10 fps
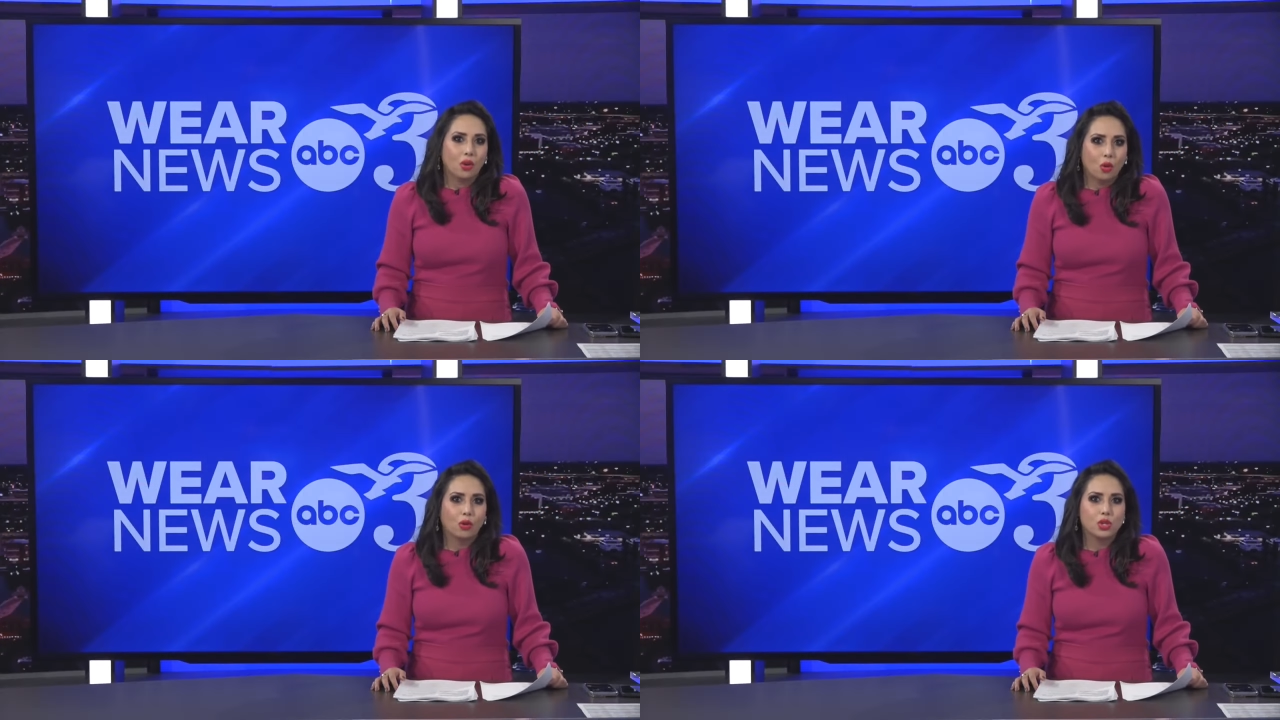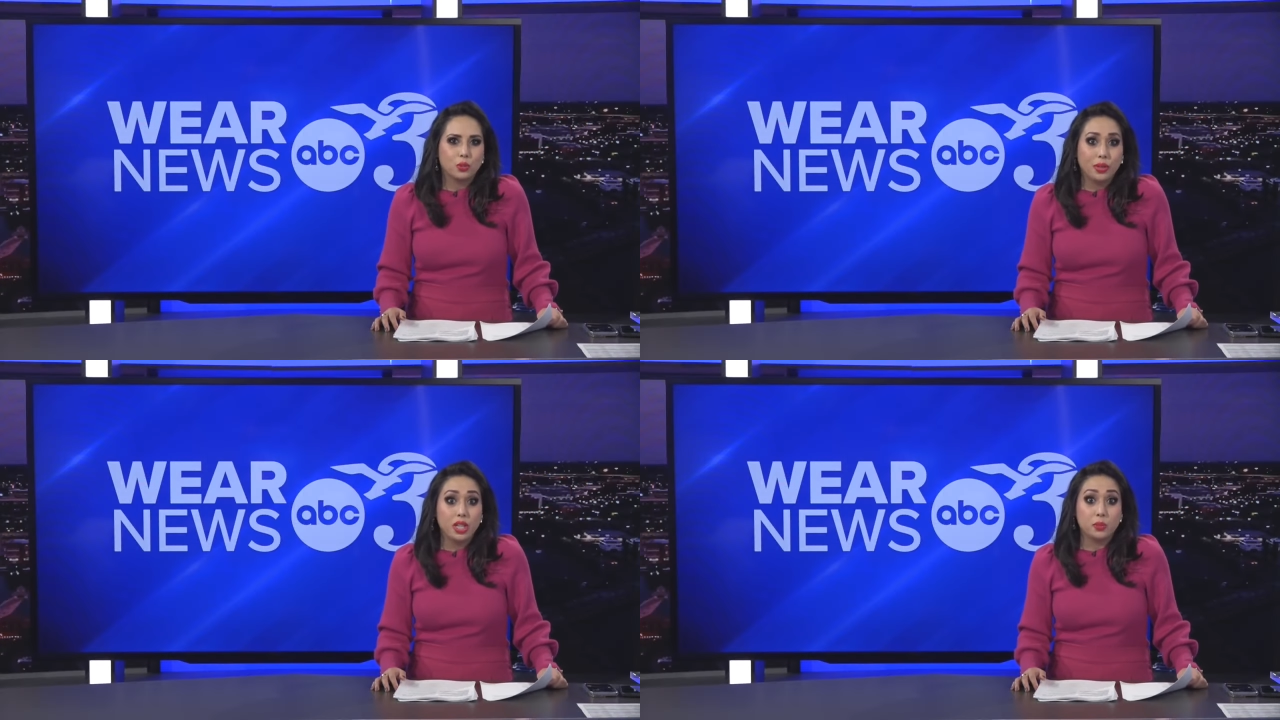
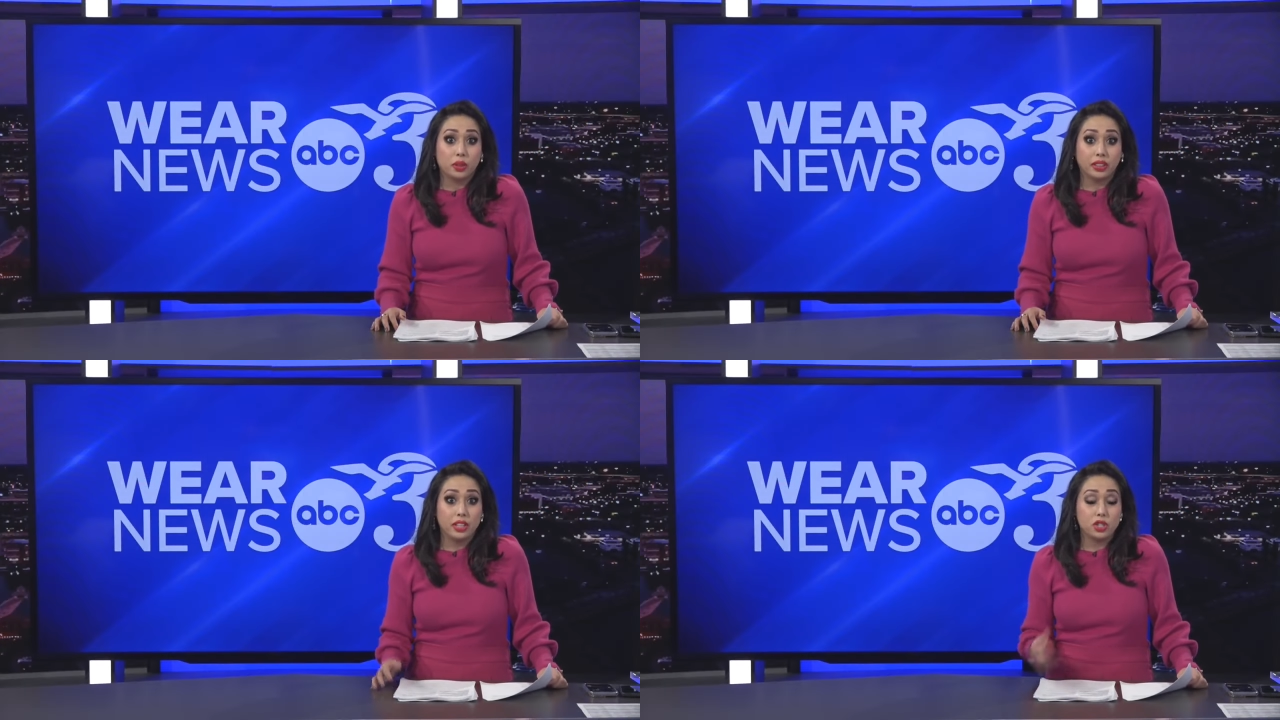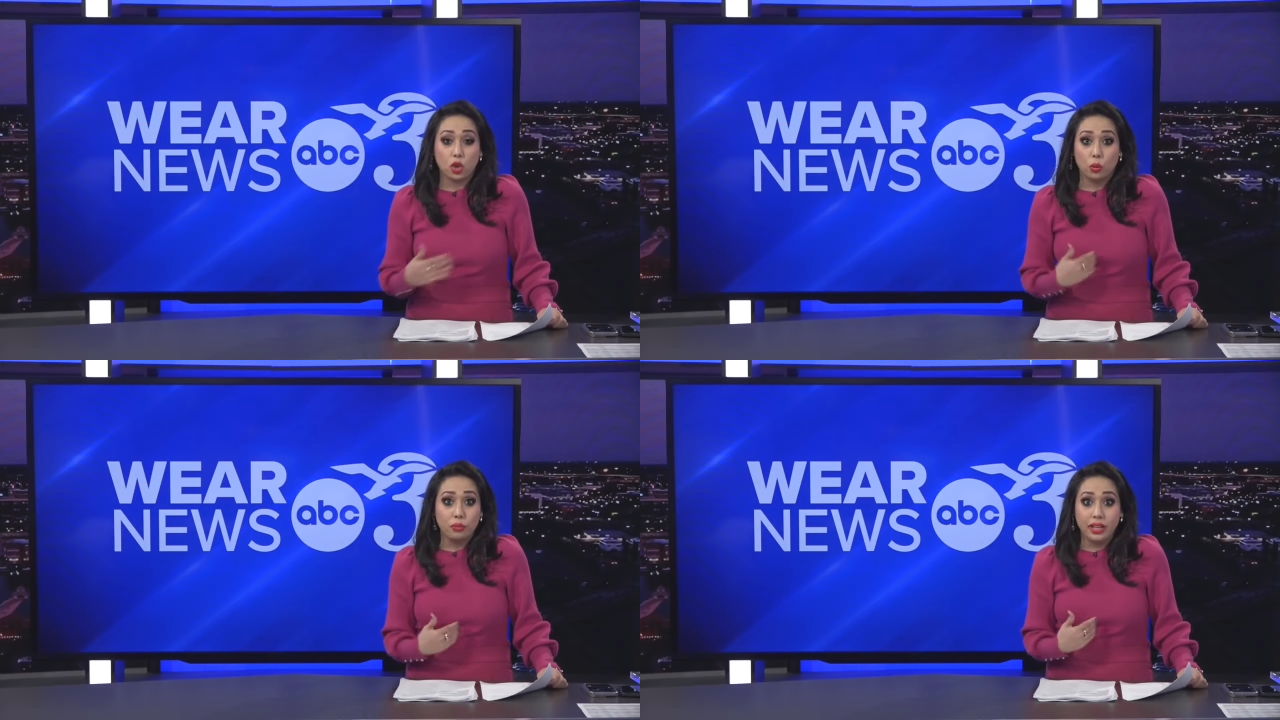Orange Beach police
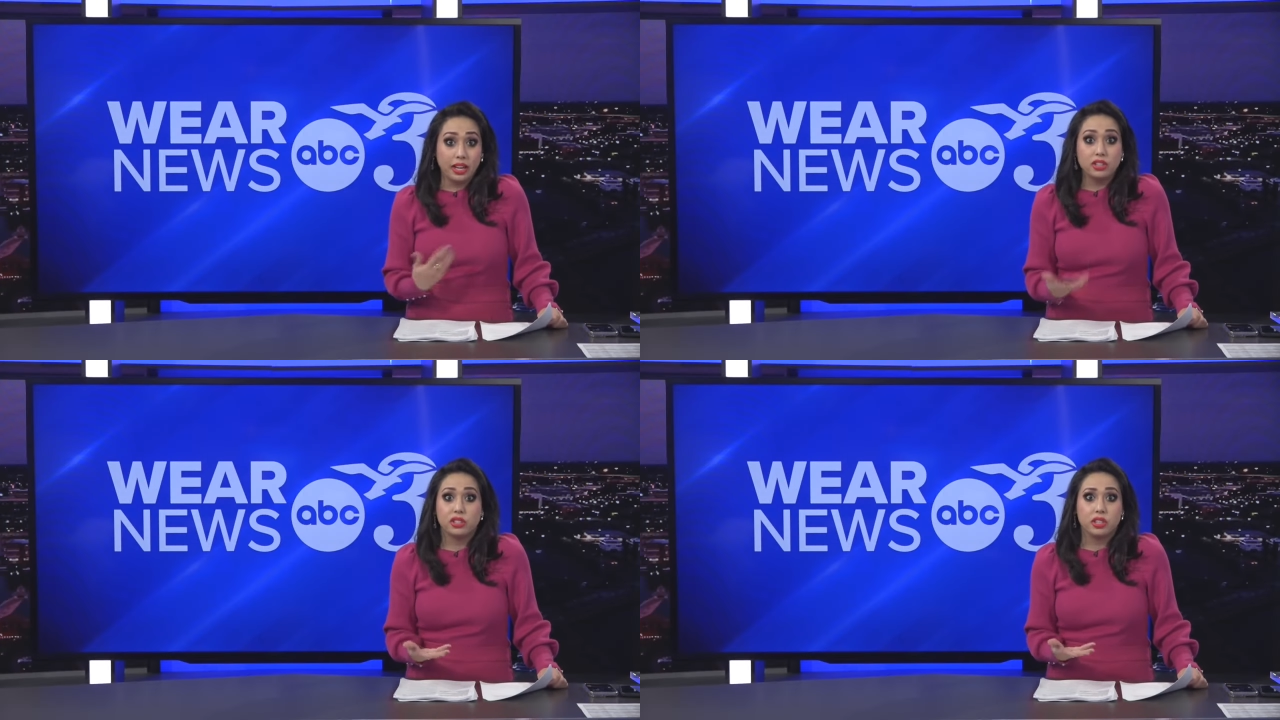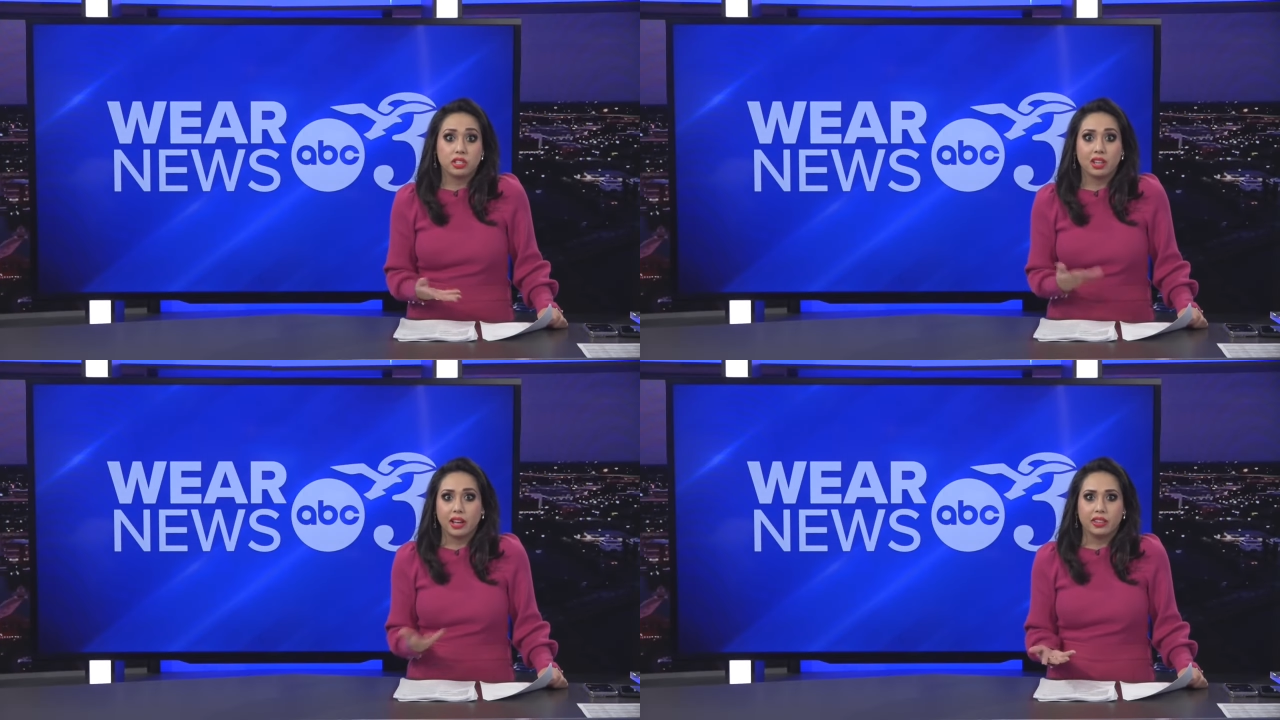told me
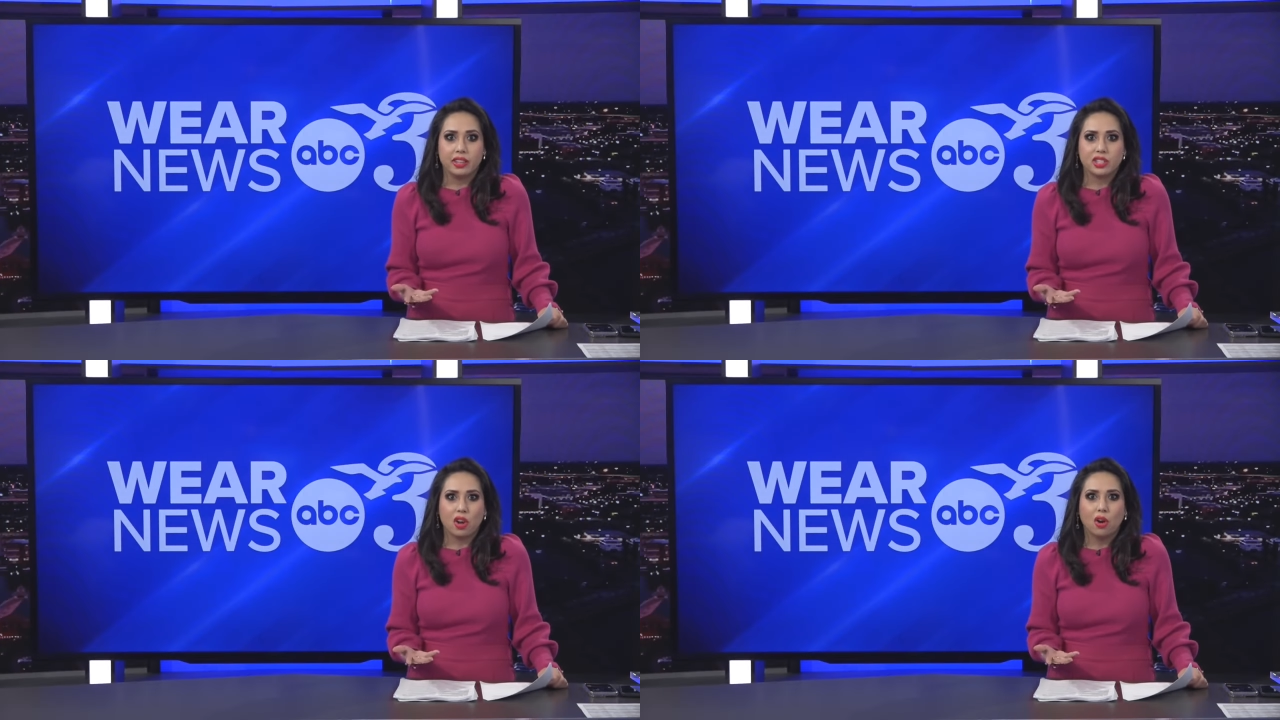incidents like this